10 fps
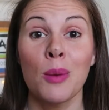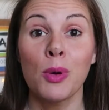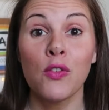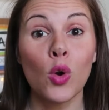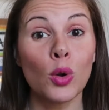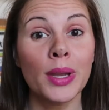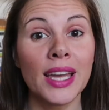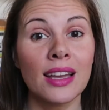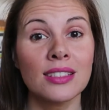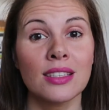Before we
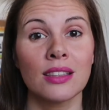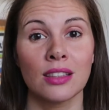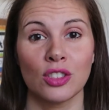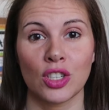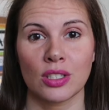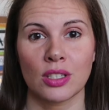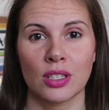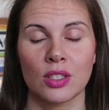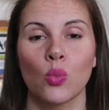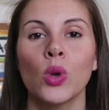get into the
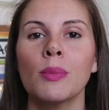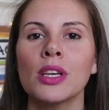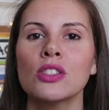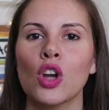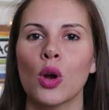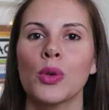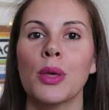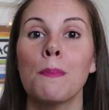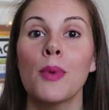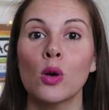logistics, we must start with the
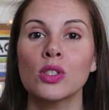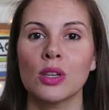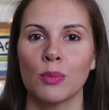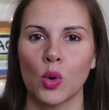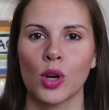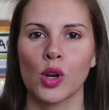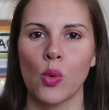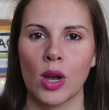most important